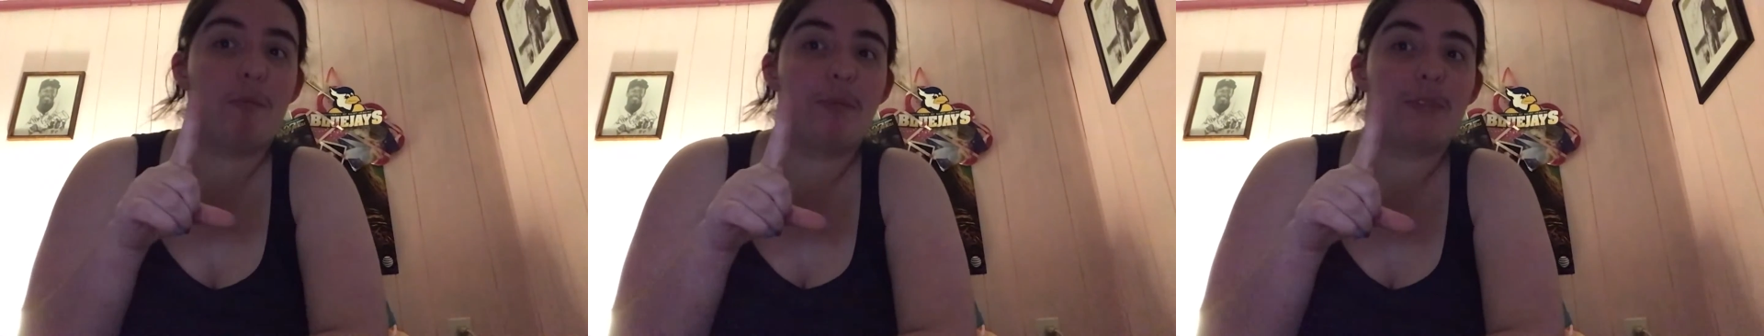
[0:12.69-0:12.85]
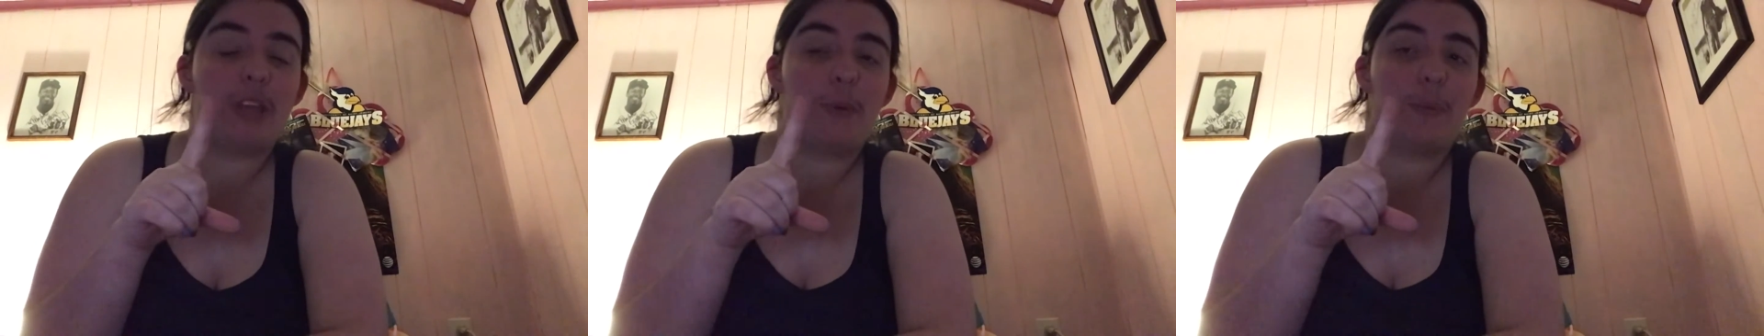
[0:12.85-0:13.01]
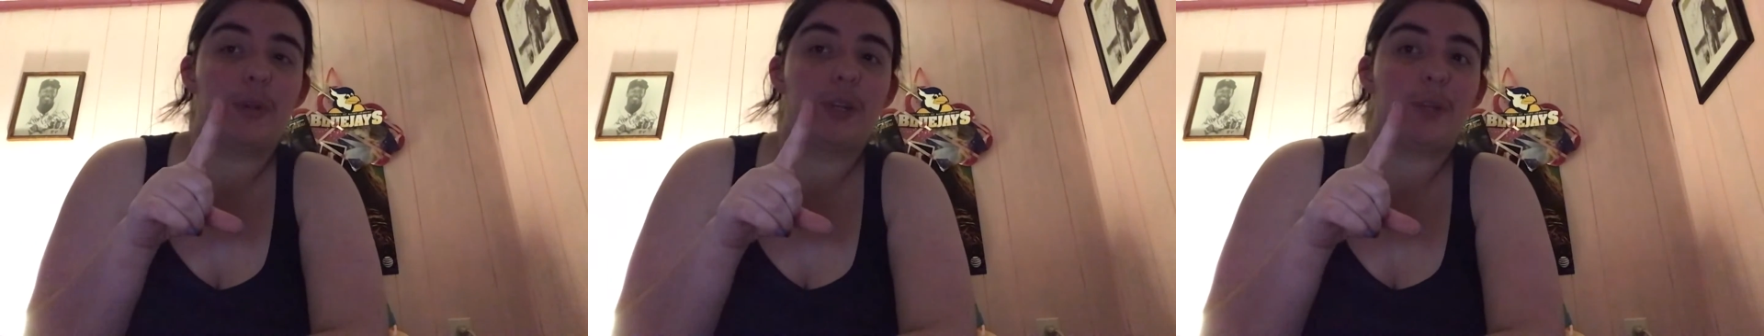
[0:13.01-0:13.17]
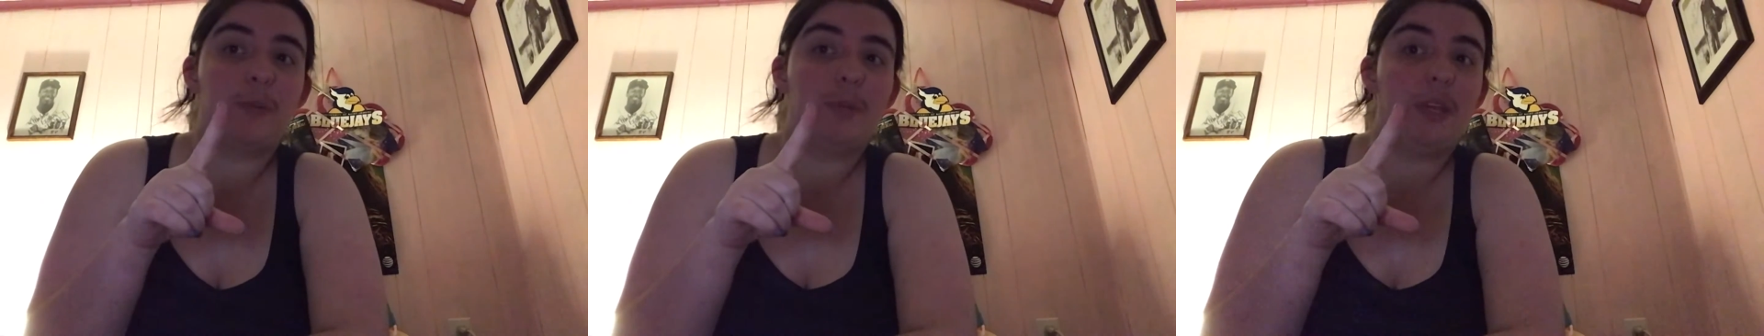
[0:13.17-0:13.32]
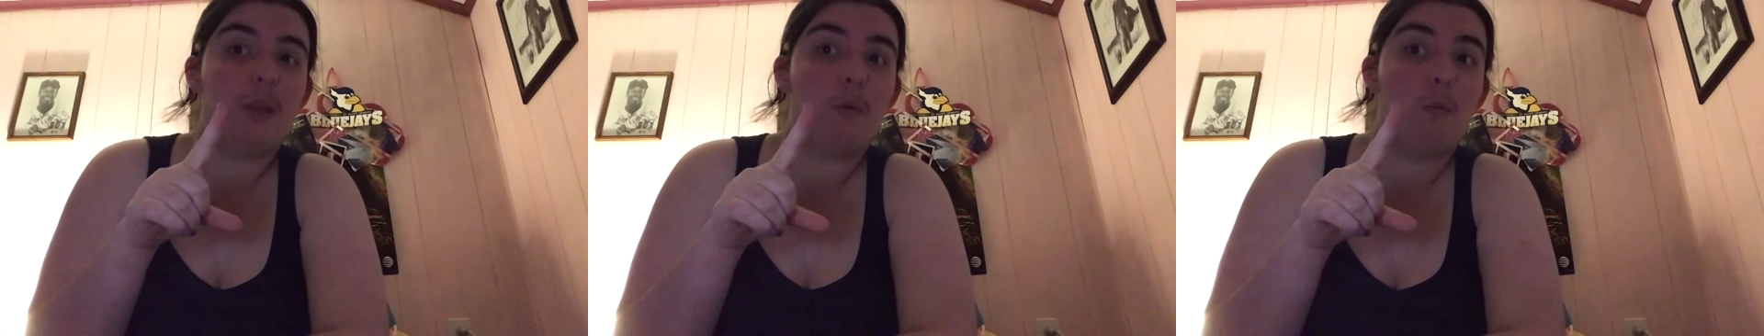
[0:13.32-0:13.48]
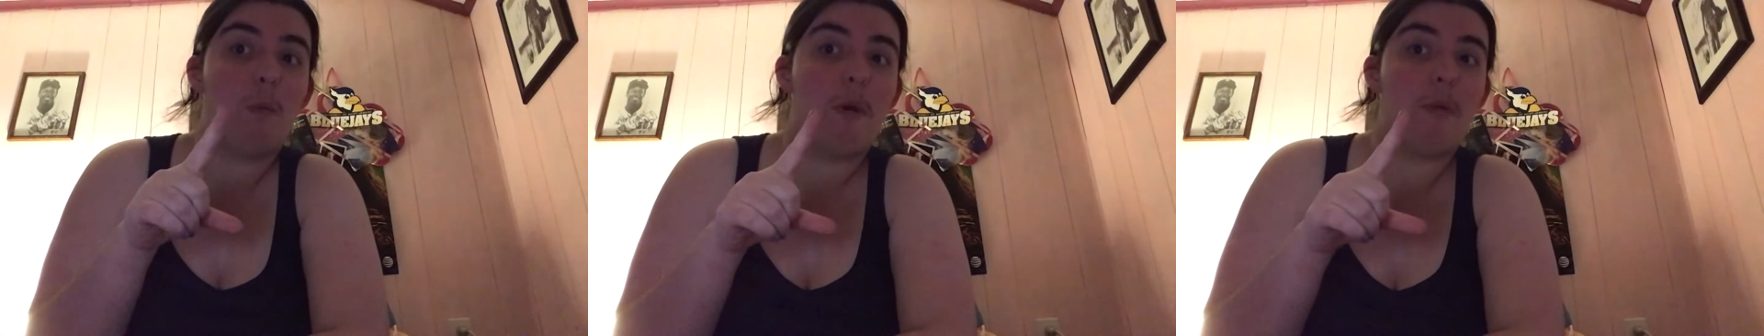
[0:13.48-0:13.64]
was able to
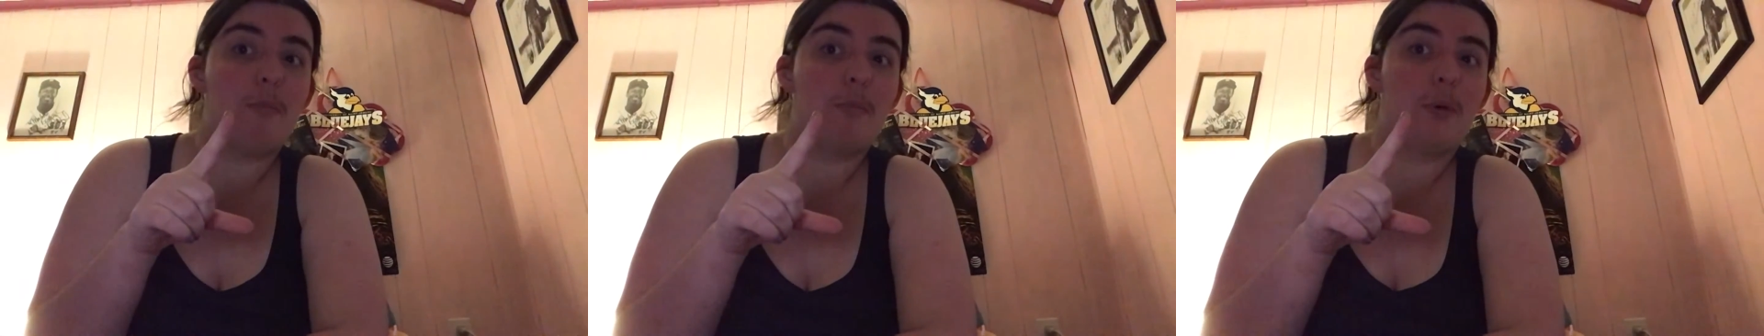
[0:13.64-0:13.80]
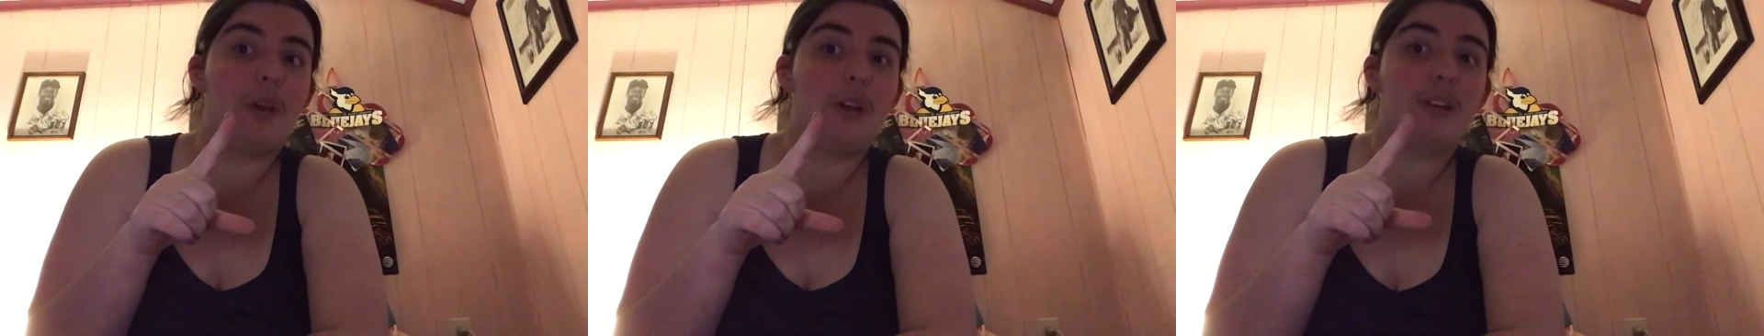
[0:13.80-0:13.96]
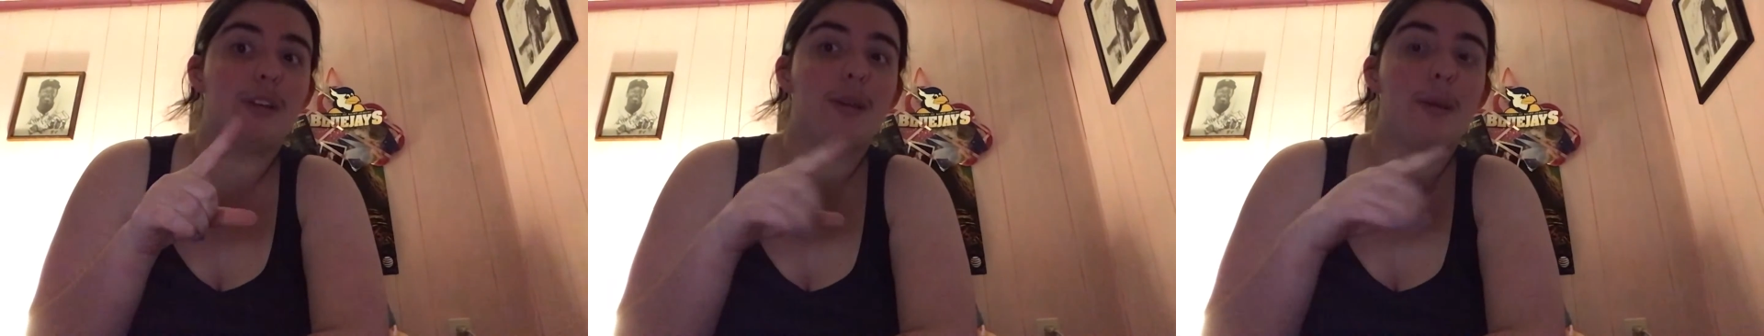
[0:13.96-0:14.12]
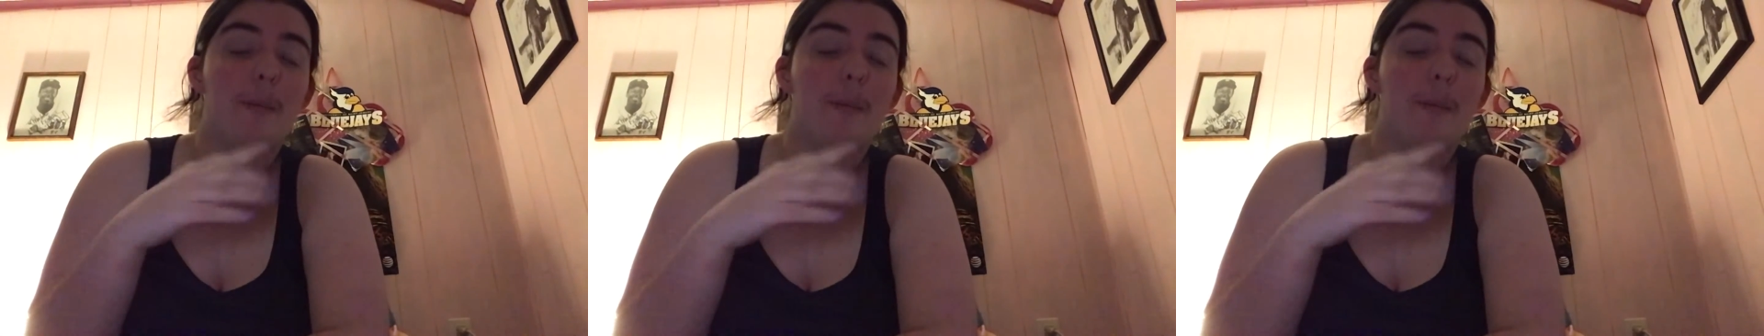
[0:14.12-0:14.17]
complete one book,